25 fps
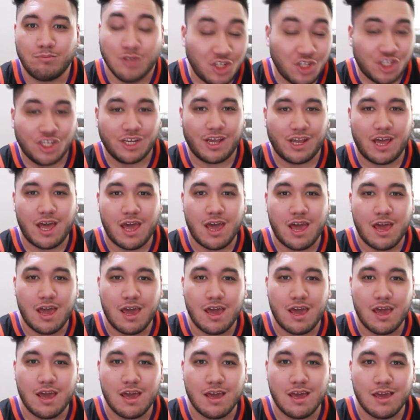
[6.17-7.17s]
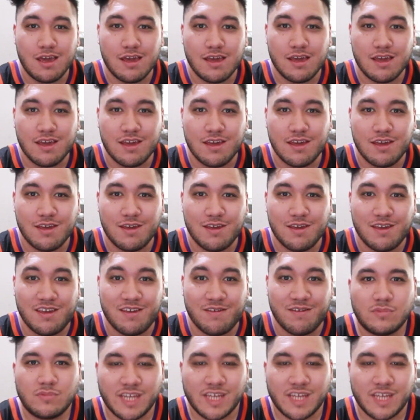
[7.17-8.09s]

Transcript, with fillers: Shay.